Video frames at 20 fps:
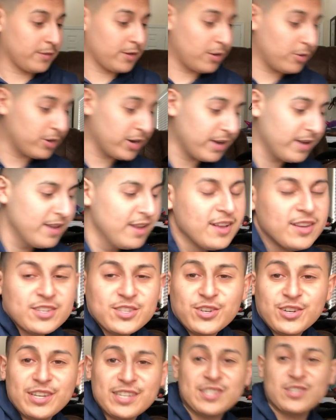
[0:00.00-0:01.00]
Okay,
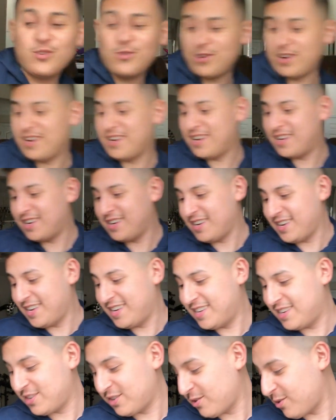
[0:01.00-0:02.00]
so let's go ahead
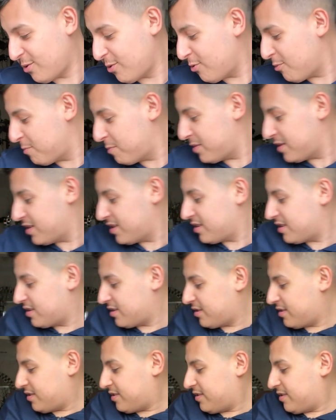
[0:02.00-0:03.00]
and open
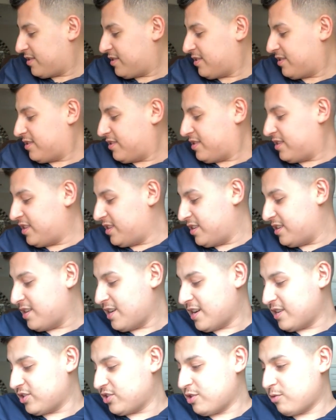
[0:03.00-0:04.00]
the
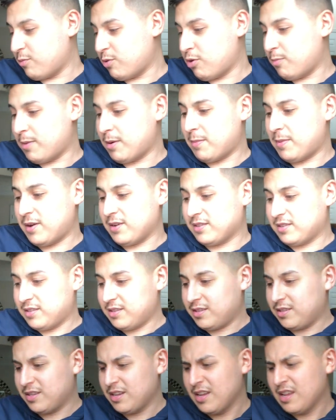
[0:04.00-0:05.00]
Gacha Robot
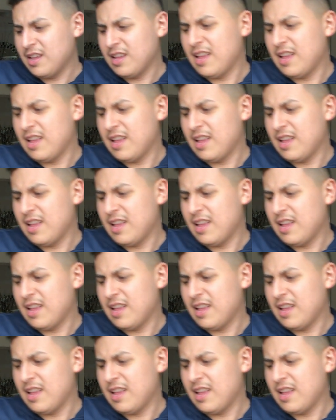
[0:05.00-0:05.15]
boxes.